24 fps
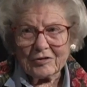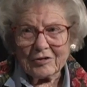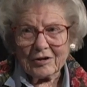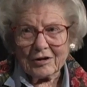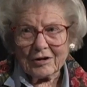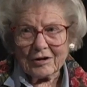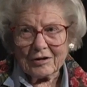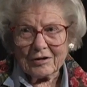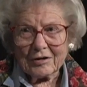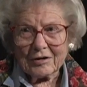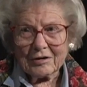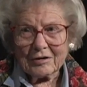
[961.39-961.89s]

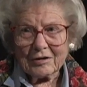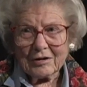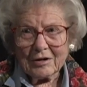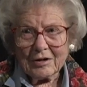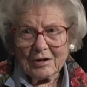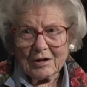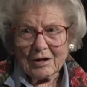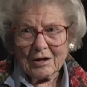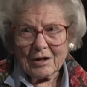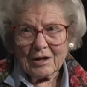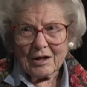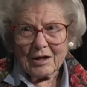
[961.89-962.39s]
on,
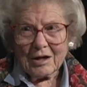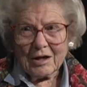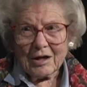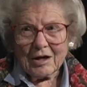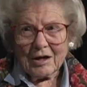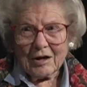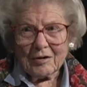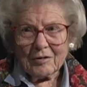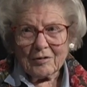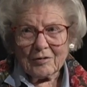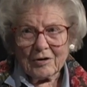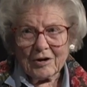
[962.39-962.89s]

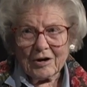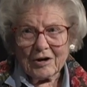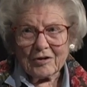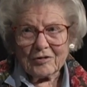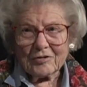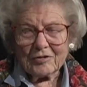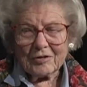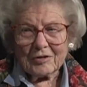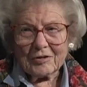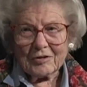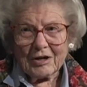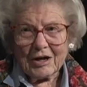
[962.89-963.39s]

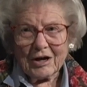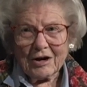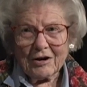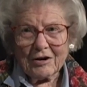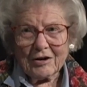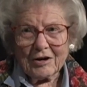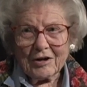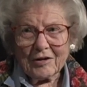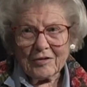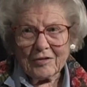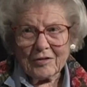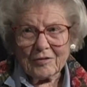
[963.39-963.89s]
whereas the
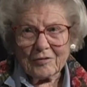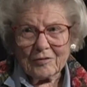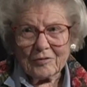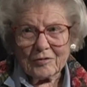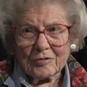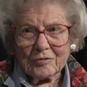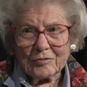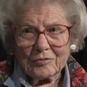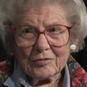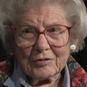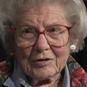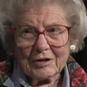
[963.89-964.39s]
area that
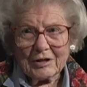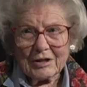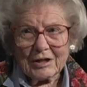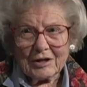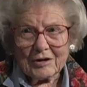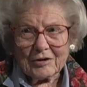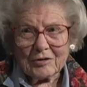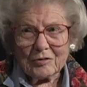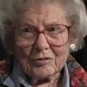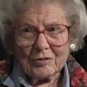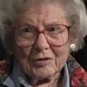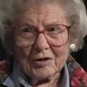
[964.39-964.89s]
was really
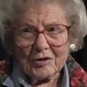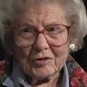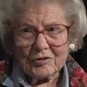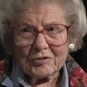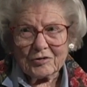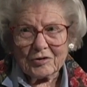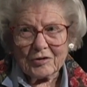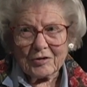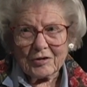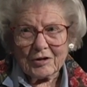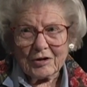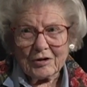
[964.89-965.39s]
at
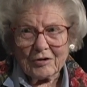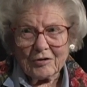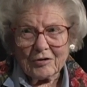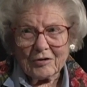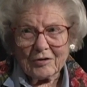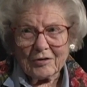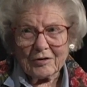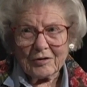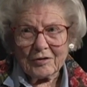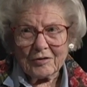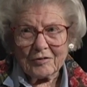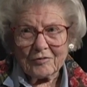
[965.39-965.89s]
question, the
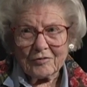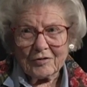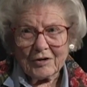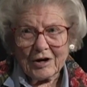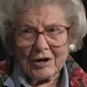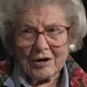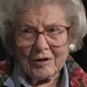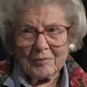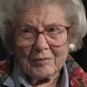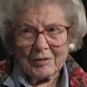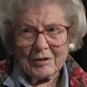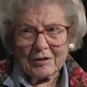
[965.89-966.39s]

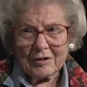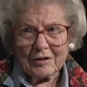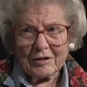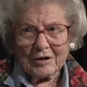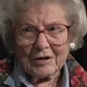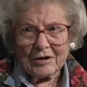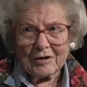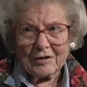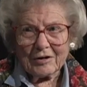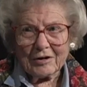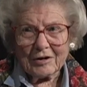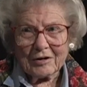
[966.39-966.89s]
environmental
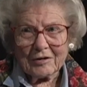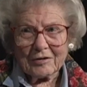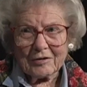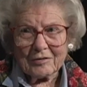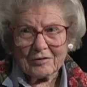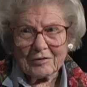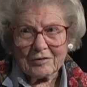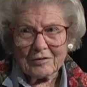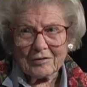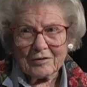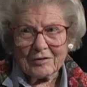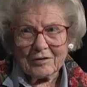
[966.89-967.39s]

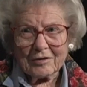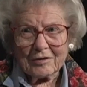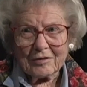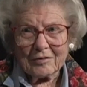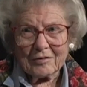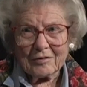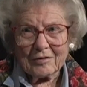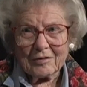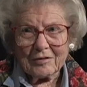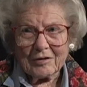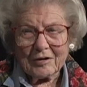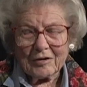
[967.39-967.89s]
area,
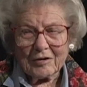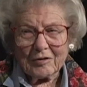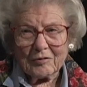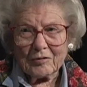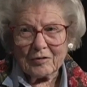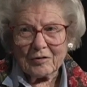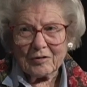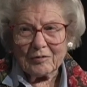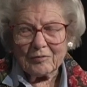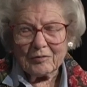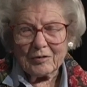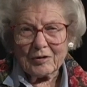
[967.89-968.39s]
right.
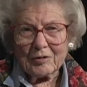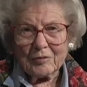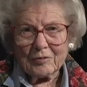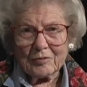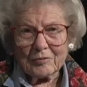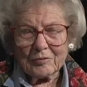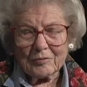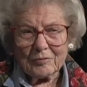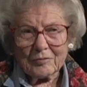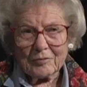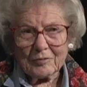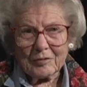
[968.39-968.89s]

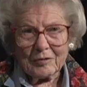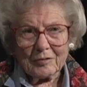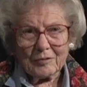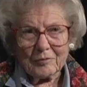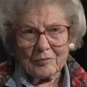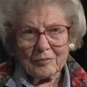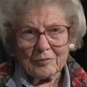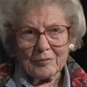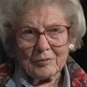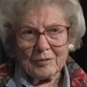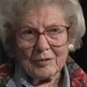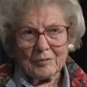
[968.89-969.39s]
We
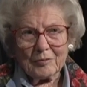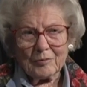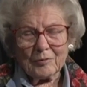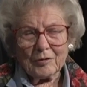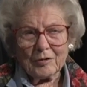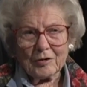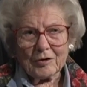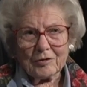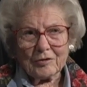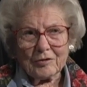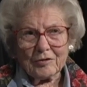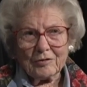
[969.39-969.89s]

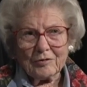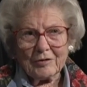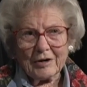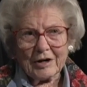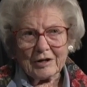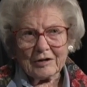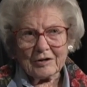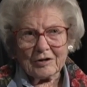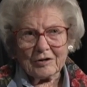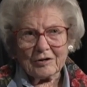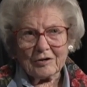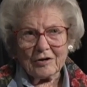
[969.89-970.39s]
more
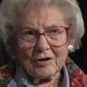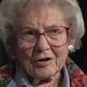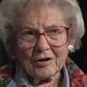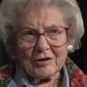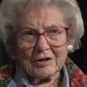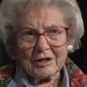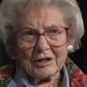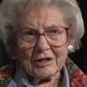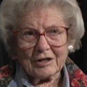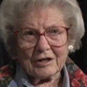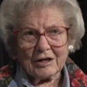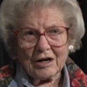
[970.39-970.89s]
correctly call
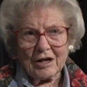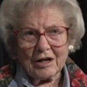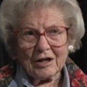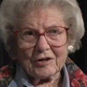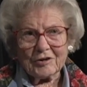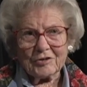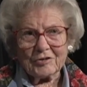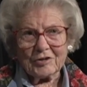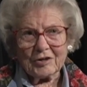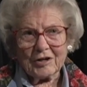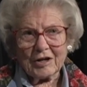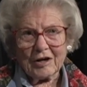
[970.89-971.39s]
it
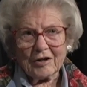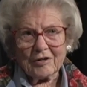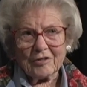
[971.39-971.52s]
ecology, I